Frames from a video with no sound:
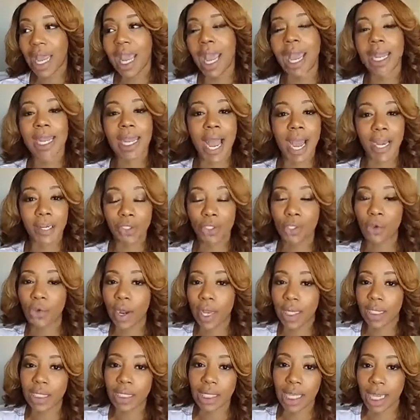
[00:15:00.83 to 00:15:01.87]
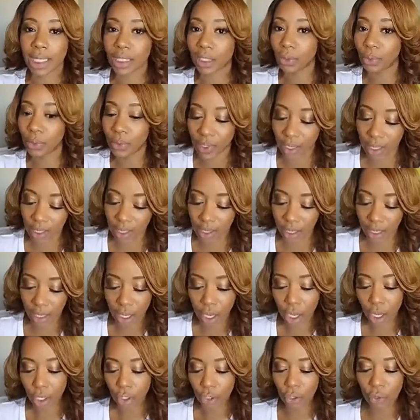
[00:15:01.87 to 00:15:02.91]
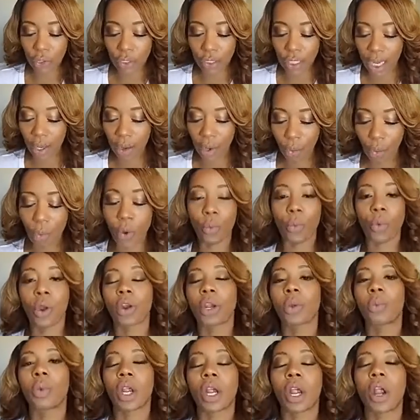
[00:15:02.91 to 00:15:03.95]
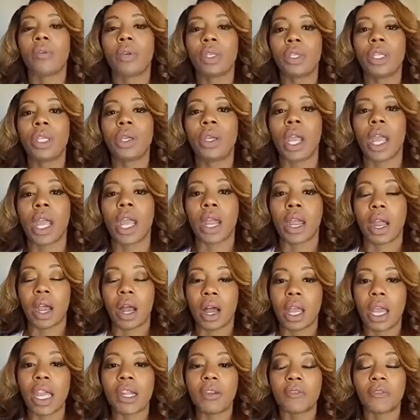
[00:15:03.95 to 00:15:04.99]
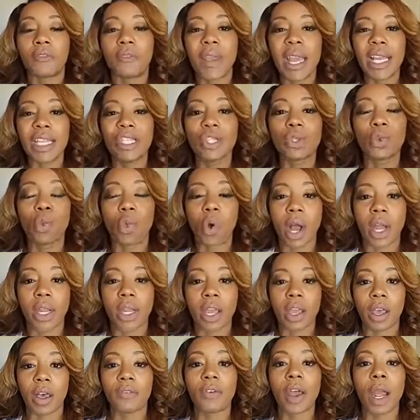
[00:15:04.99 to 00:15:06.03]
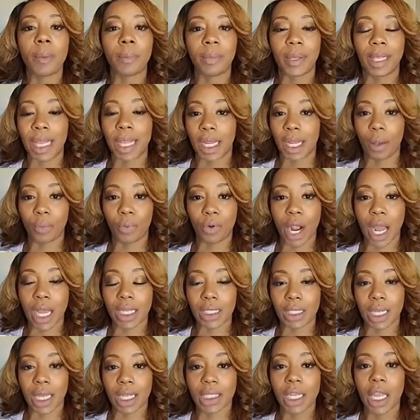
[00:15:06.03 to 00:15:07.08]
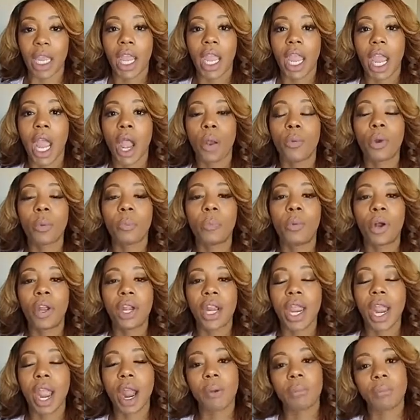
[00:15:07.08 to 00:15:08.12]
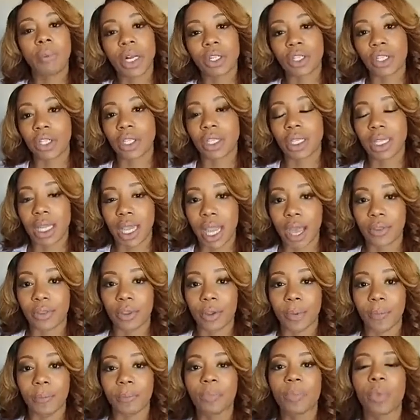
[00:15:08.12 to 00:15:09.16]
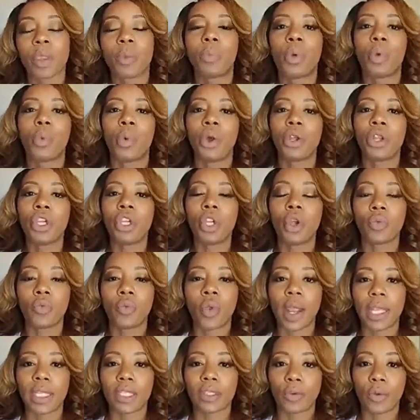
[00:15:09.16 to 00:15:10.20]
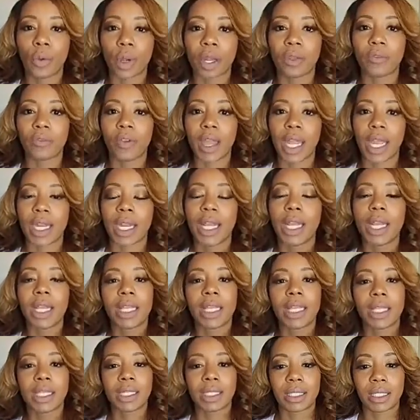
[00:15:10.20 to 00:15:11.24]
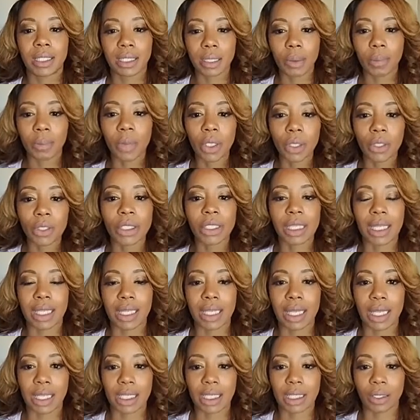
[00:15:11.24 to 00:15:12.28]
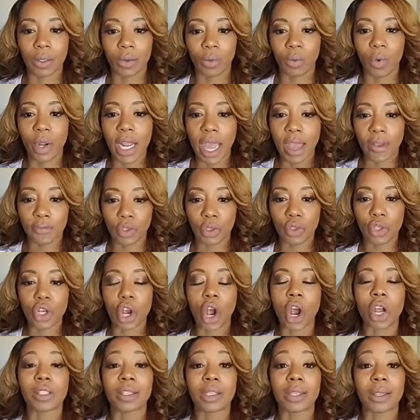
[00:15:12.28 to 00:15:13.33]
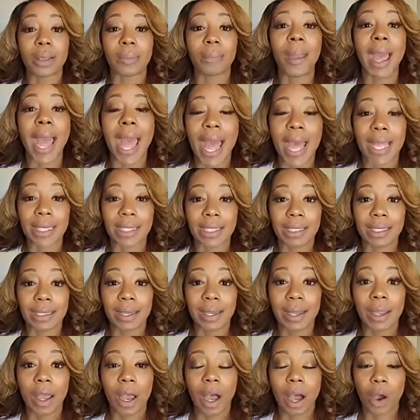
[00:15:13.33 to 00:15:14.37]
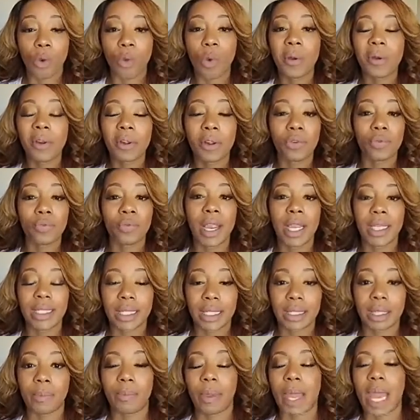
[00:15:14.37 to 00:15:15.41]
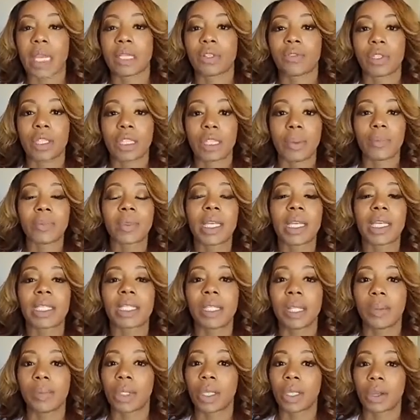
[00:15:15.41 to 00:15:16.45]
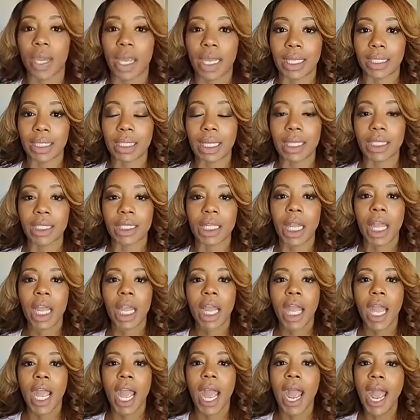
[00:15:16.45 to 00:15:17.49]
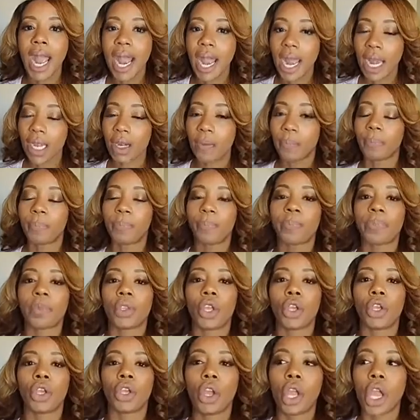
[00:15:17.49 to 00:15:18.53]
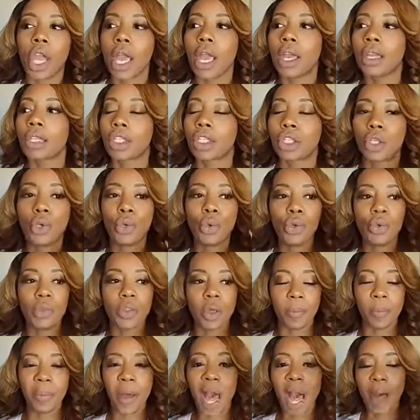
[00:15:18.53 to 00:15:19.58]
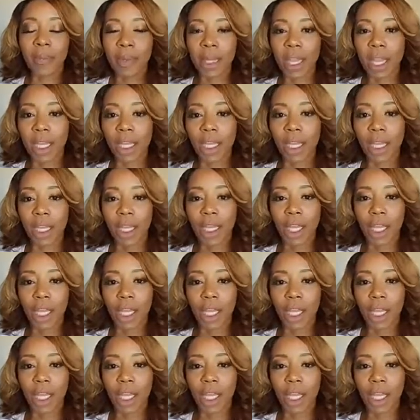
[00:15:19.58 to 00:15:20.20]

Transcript: and not as crazy as Lucinda, you say we're currently in phase 1 of our planning process, and we're putting our budget together. But what are your rates for an event similar to this? What have you charged in the past? What are the rates in the past for something similar as this? And to the public,